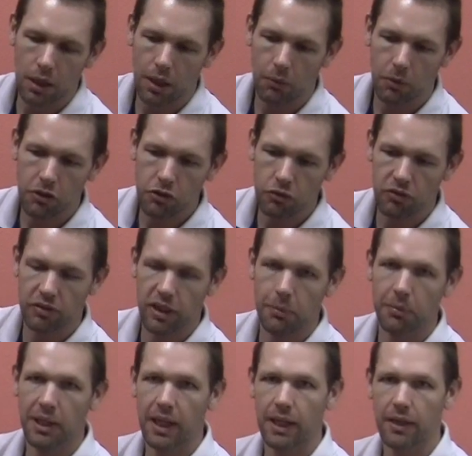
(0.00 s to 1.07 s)
Once you
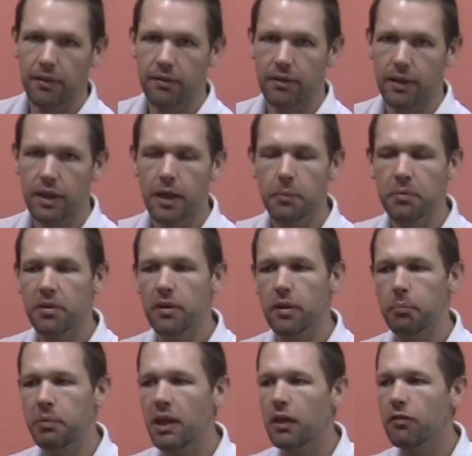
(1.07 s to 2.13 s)
stabilize the hips and
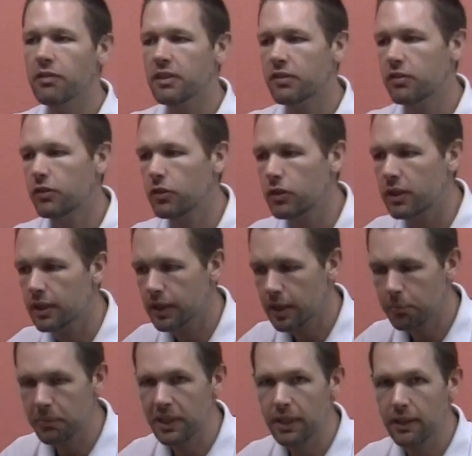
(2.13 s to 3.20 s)
the pelvis, you can
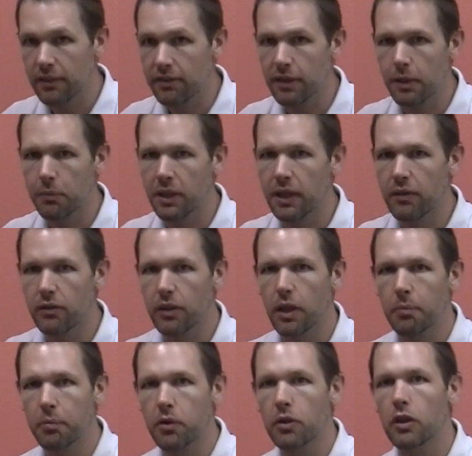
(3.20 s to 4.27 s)
then begin to stabilize the
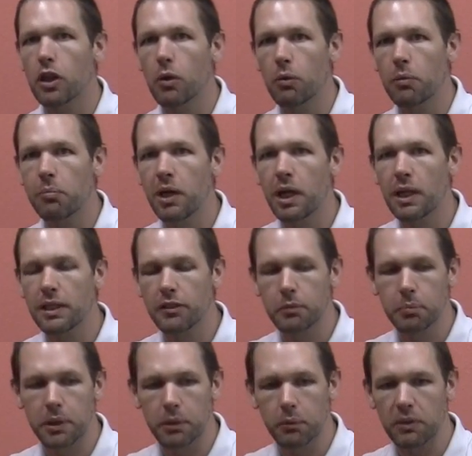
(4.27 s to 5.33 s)
upper and lower bodies.
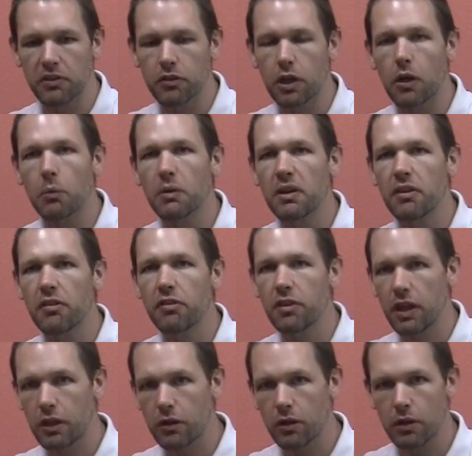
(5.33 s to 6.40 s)
But we start with the
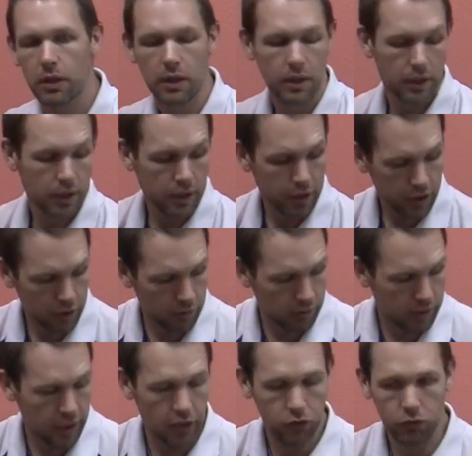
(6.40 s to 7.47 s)
center here
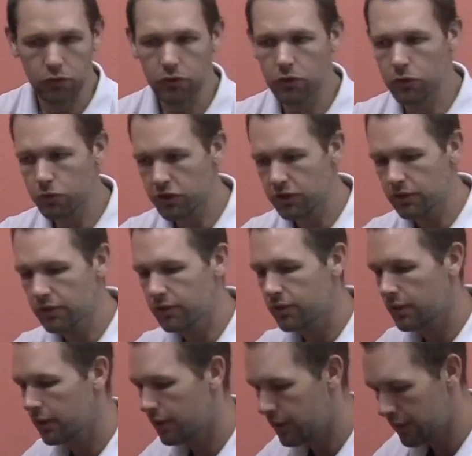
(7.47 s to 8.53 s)
at Natural
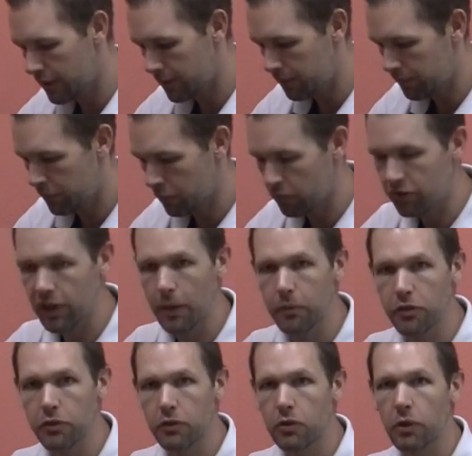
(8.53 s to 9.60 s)
Solutions to
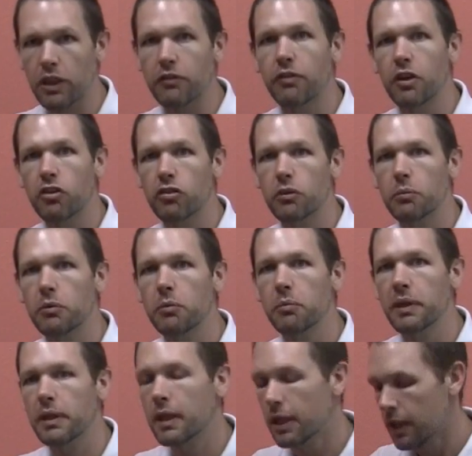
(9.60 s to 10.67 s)
establish correct functional
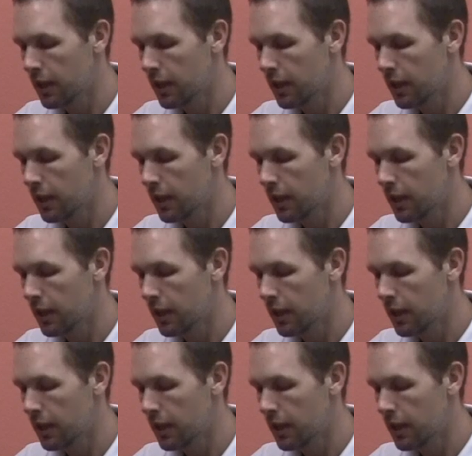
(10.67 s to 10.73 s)
movement.